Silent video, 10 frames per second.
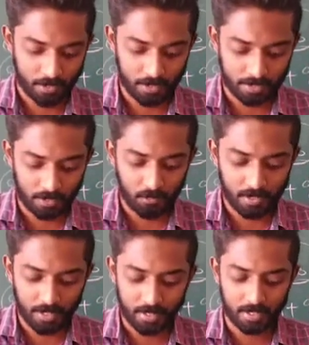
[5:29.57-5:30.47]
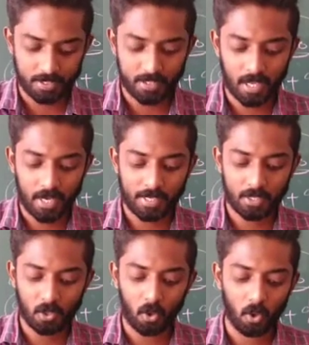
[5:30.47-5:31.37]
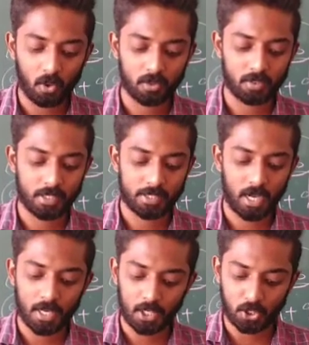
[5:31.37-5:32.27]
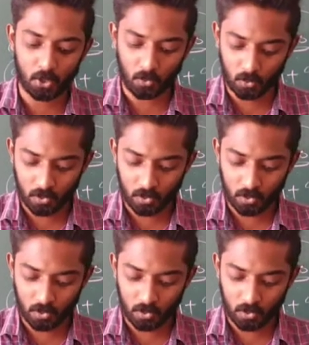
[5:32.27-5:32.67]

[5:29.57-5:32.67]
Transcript: The same way, decided on, decided to.